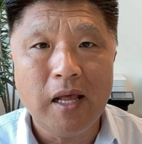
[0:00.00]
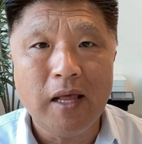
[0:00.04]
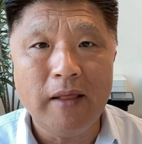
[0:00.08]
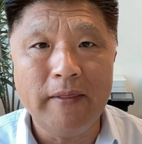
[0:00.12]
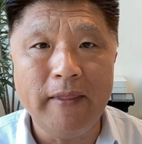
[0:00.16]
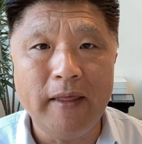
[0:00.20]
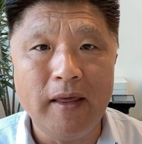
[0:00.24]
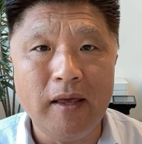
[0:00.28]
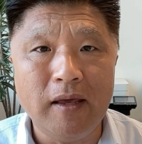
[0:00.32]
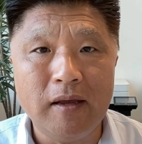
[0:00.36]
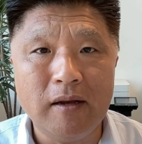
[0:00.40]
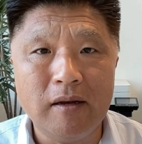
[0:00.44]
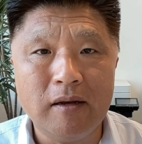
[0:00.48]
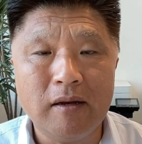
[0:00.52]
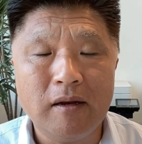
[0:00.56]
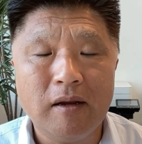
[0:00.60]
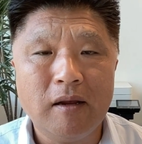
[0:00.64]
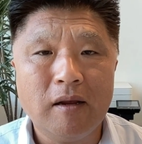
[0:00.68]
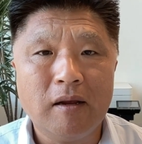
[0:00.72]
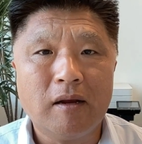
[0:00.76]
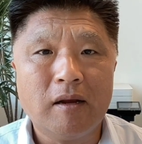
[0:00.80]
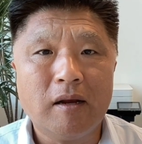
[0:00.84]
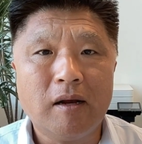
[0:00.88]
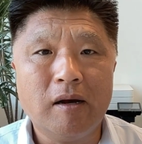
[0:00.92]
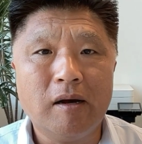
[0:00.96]
And then
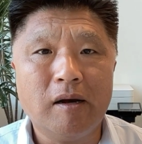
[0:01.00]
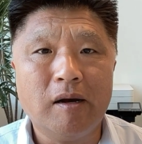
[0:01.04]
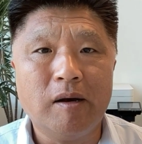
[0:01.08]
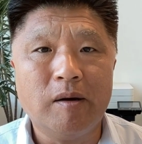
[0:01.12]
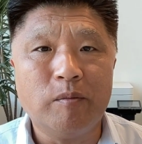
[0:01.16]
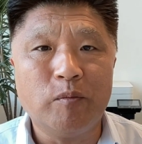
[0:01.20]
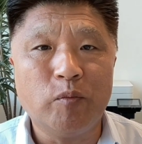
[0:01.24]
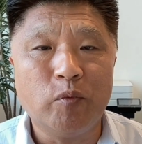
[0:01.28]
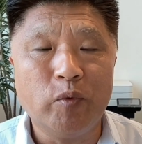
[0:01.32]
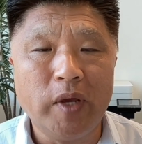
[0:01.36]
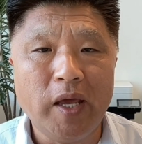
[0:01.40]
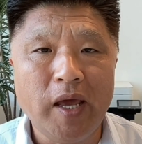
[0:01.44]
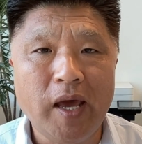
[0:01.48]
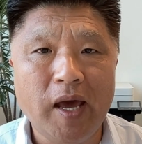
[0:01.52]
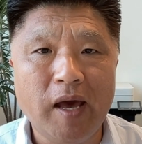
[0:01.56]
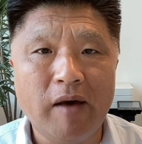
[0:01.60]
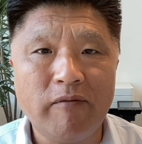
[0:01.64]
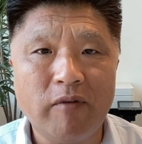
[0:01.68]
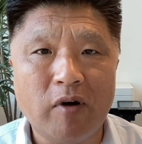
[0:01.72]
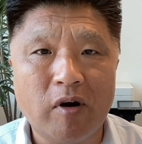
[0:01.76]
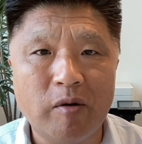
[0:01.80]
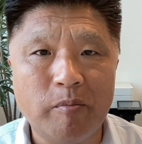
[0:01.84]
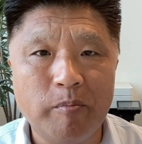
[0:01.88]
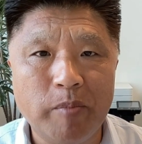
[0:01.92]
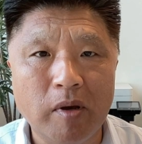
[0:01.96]
we
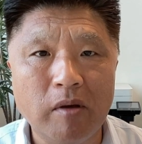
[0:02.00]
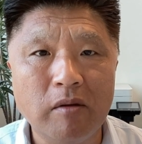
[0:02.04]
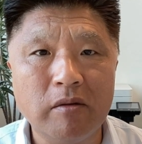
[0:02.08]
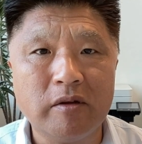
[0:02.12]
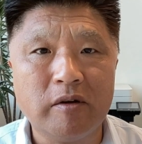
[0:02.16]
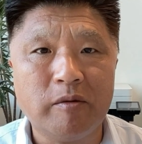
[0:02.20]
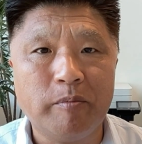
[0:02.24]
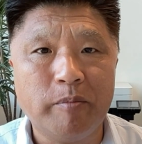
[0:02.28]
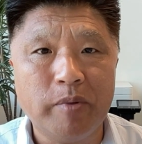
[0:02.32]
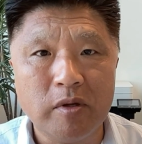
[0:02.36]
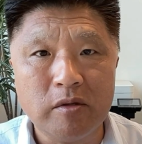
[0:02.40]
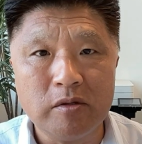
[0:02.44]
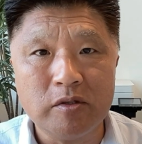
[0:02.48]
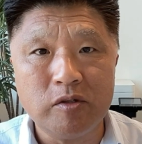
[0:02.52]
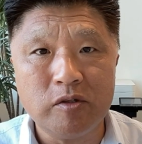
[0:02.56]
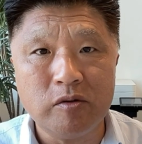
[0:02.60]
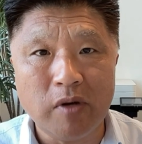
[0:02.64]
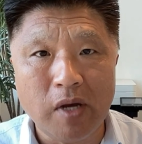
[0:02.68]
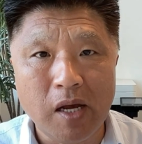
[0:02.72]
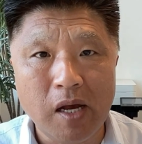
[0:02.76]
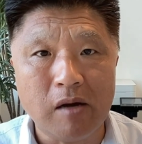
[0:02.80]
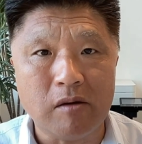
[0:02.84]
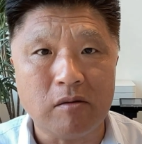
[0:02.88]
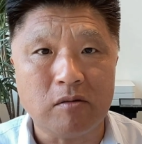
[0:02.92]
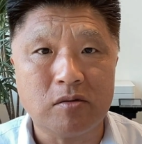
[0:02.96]
have our builder build
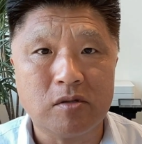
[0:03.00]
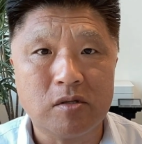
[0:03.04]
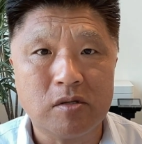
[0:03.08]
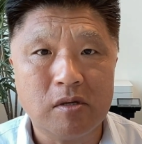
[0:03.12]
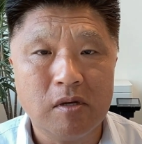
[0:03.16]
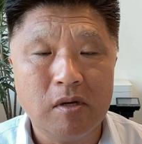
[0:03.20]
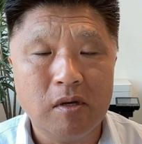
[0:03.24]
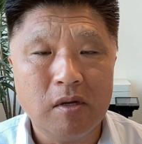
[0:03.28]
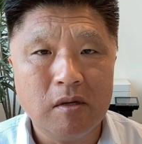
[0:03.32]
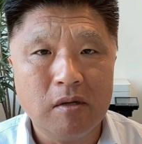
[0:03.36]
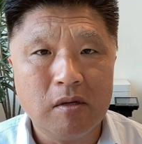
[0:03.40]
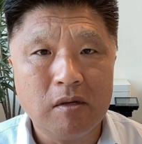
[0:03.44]
you a house.